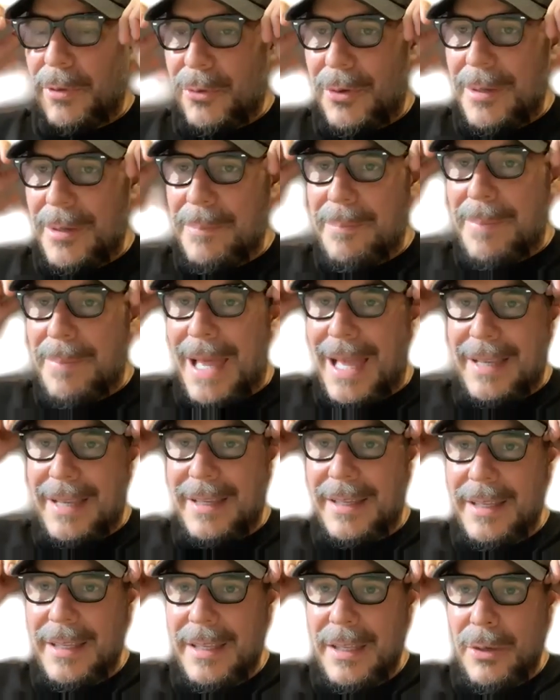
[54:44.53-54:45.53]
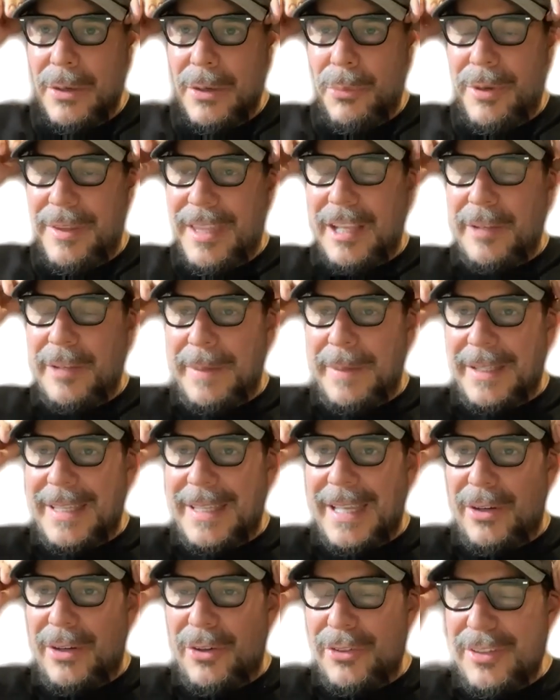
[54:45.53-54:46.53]
going back with the
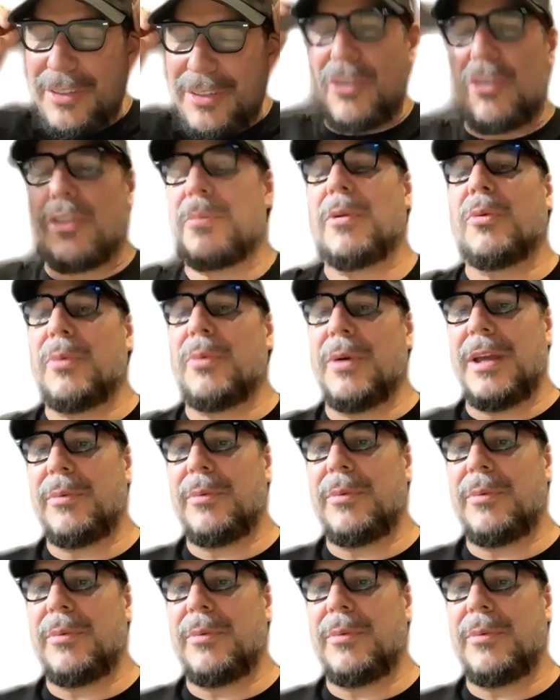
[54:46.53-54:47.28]
spectators the normal way.